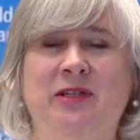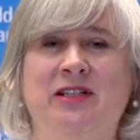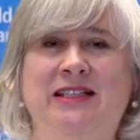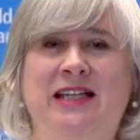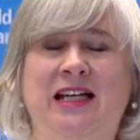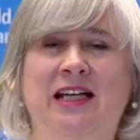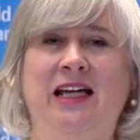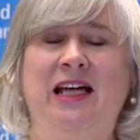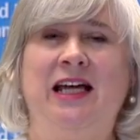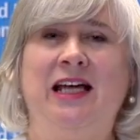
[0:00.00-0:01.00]
because they
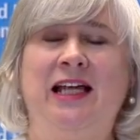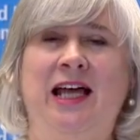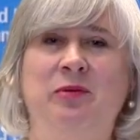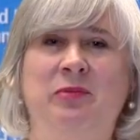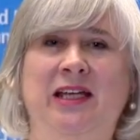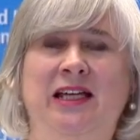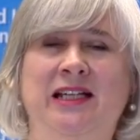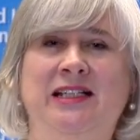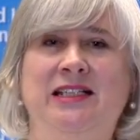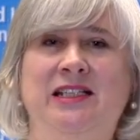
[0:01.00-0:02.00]
can be
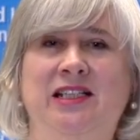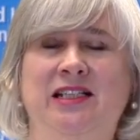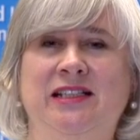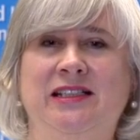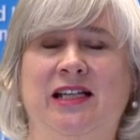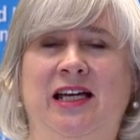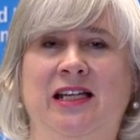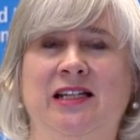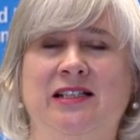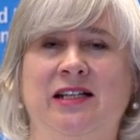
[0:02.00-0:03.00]
insidious
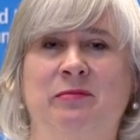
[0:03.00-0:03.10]
and